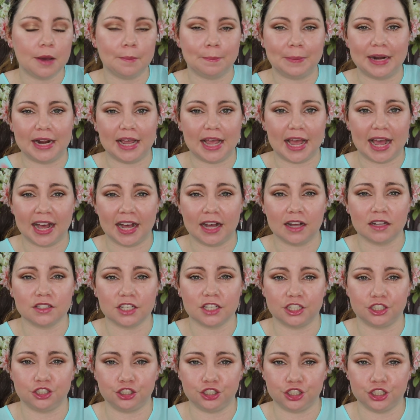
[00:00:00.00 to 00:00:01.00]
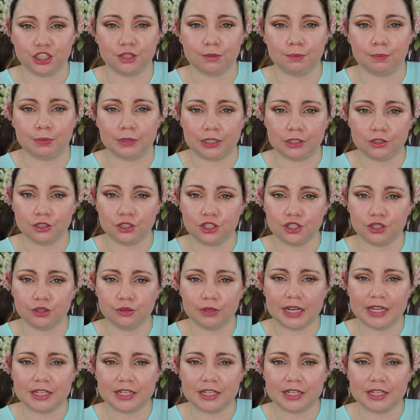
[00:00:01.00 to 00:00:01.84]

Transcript: but it has a sheer build to